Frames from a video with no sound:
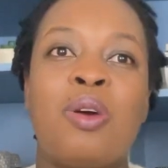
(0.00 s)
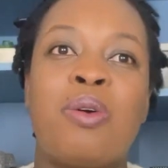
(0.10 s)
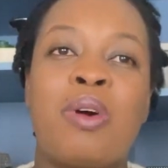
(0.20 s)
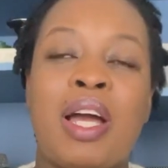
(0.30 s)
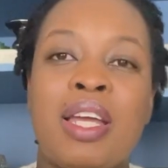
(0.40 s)

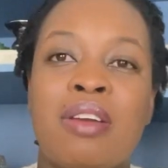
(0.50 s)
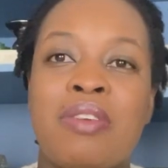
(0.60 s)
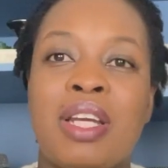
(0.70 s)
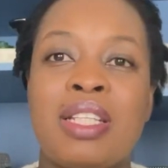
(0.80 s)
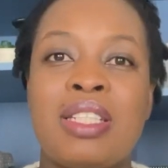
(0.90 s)
or I have
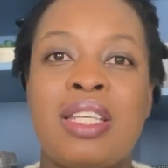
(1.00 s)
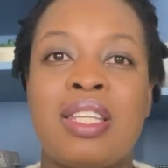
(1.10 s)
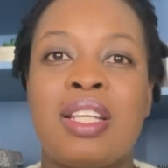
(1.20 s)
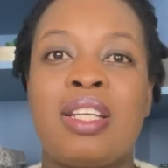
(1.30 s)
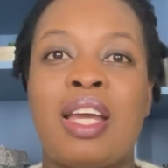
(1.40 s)
an idea,
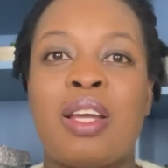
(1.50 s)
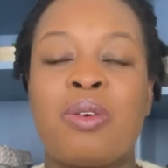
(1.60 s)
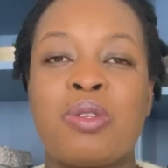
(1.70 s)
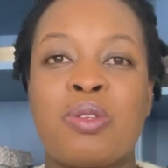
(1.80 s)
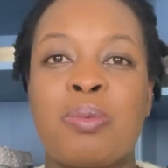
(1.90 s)
then I
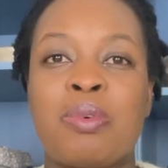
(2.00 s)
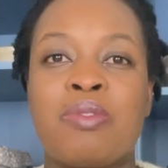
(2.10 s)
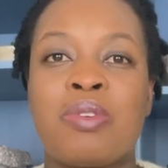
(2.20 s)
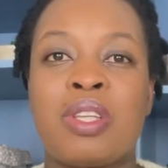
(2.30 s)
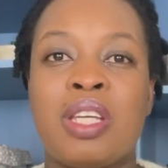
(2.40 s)
go shopping
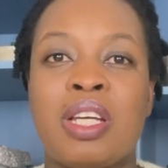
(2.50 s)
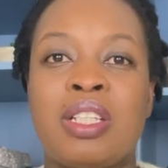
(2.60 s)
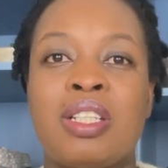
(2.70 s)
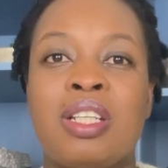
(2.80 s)
for the yarn.